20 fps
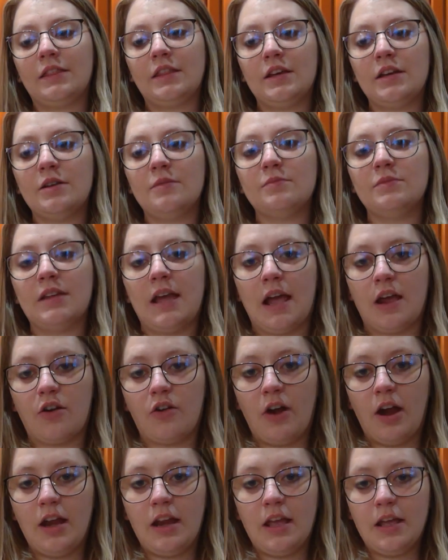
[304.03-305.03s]
them
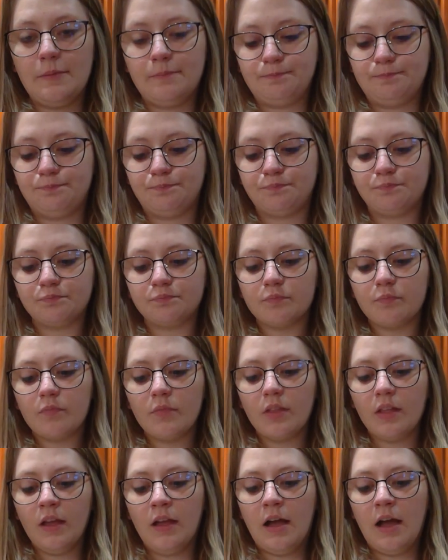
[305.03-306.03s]
decorate it,
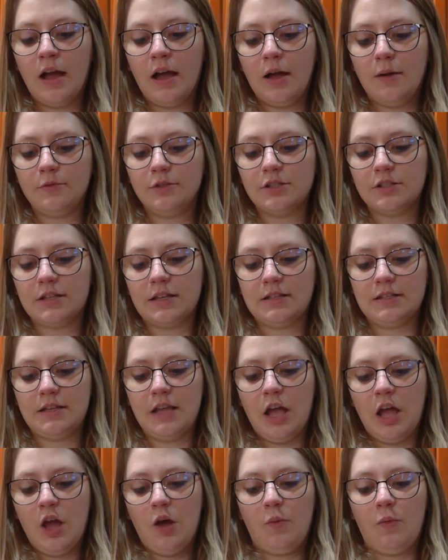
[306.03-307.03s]
just because
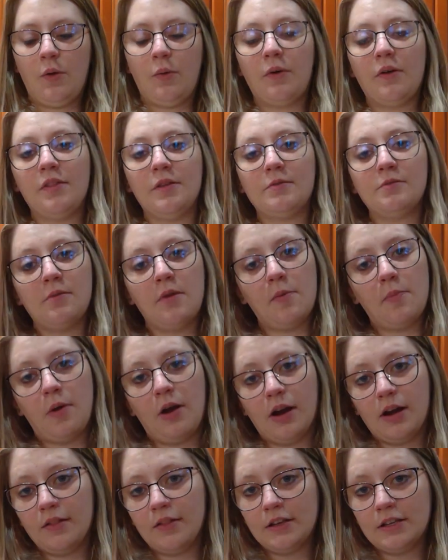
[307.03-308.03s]
we want them to be
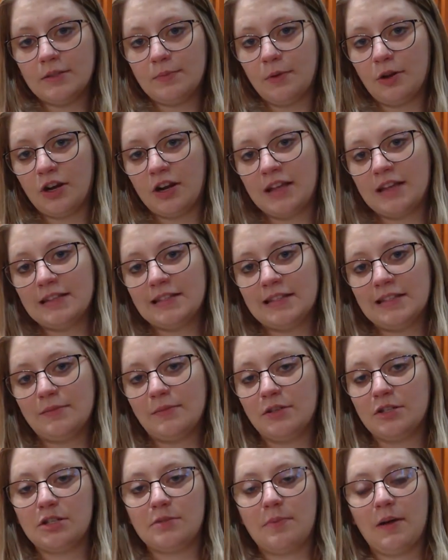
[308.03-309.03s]
part of the experience as
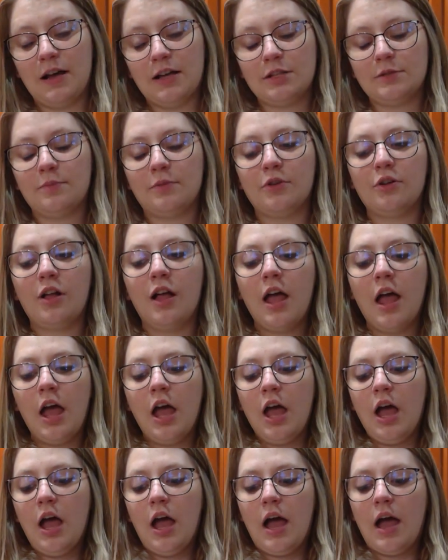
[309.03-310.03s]
much as possible.
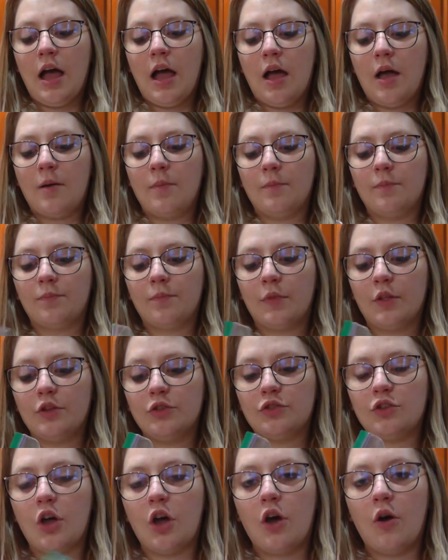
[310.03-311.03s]

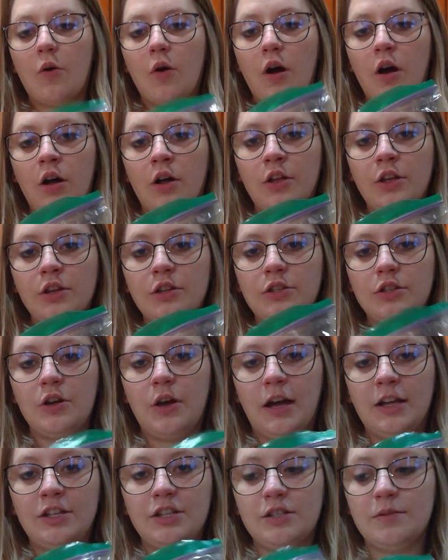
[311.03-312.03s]
So all you do,
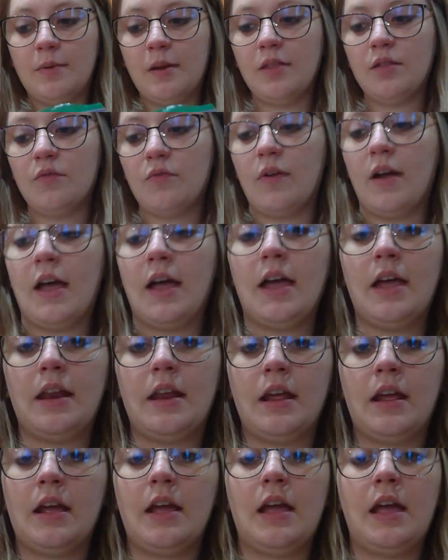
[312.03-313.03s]
I just made the
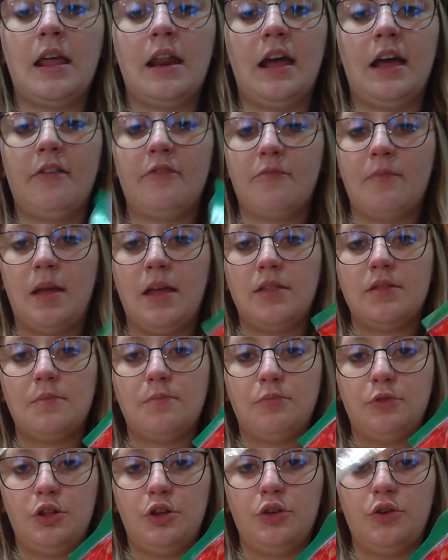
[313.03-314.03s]
red and I've made the
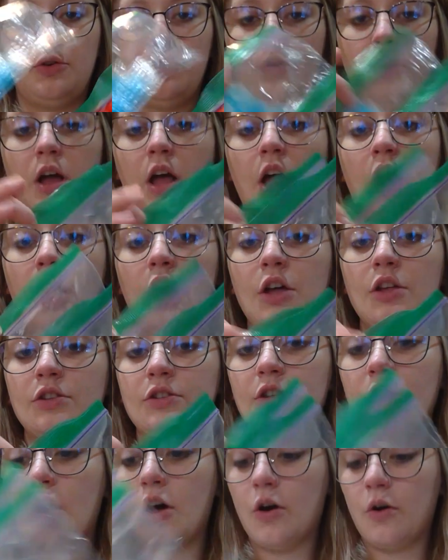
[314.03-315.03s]
blue.
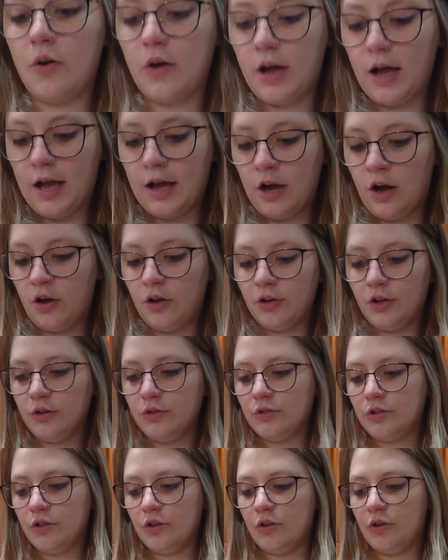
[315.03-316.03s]
So all you
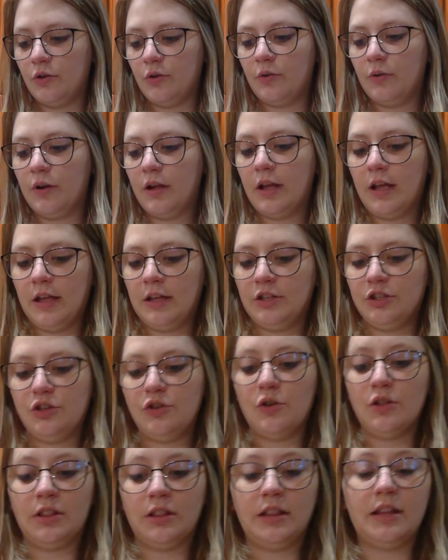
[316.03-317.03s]
do is
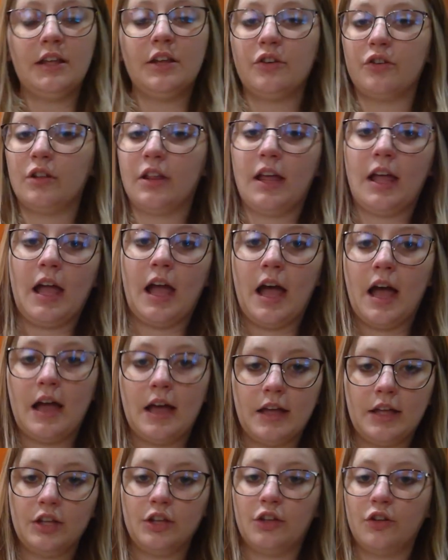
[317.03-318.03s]

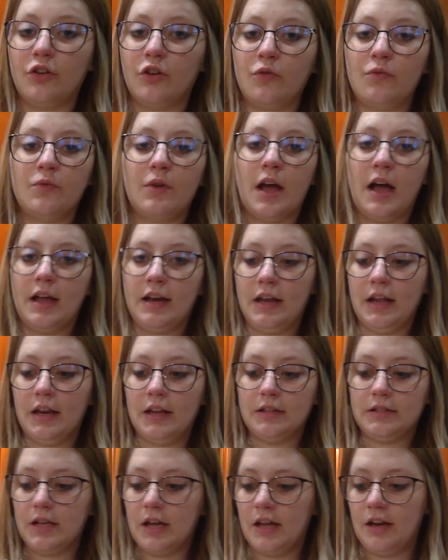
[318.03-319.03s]
you do not need
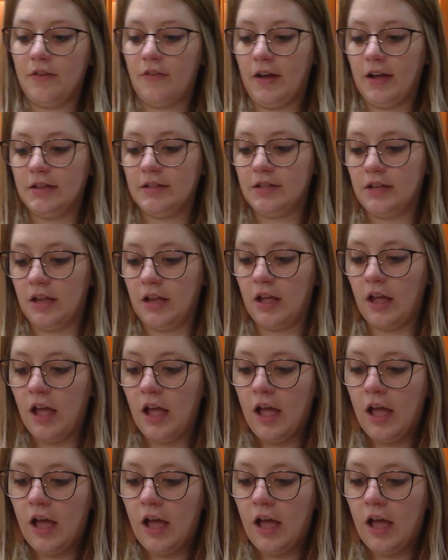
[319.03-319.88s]
a ton of icing.